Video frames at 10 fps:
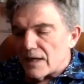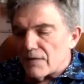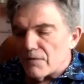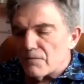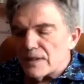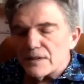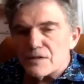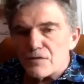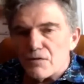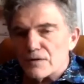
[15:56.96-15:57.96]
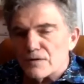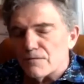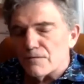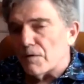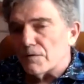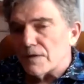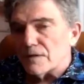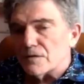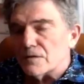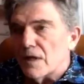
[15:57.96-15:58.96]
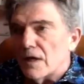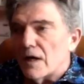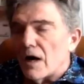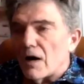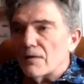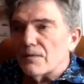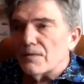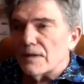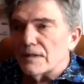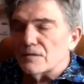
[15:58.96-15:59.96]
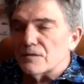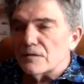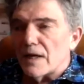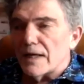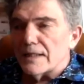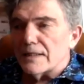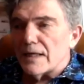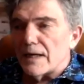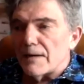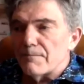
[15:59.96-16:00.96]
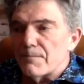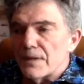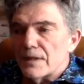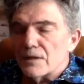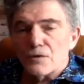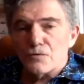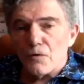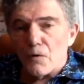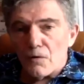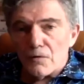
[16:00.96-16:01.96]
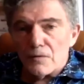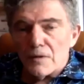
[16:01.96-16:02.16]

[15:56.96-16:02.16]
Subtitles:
really start to focus on things like control,